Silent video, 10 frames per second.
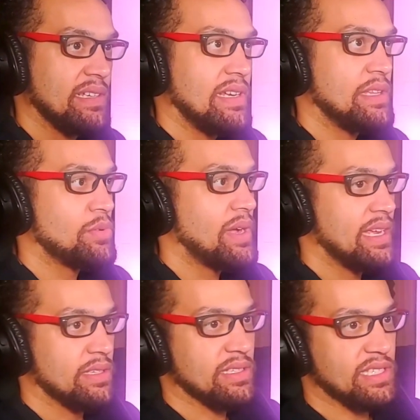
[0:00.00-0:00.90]
Either way,
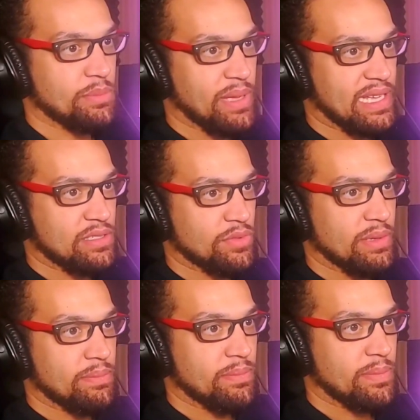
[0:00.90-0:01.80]
let's get back to it.
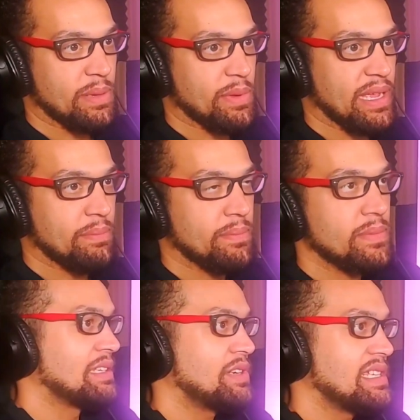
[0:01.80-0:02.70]
My bad.
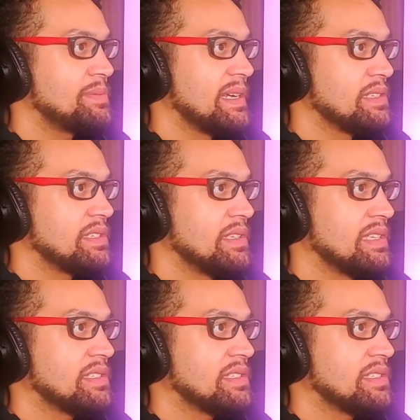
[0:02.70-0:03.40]
Transparency. Let's go.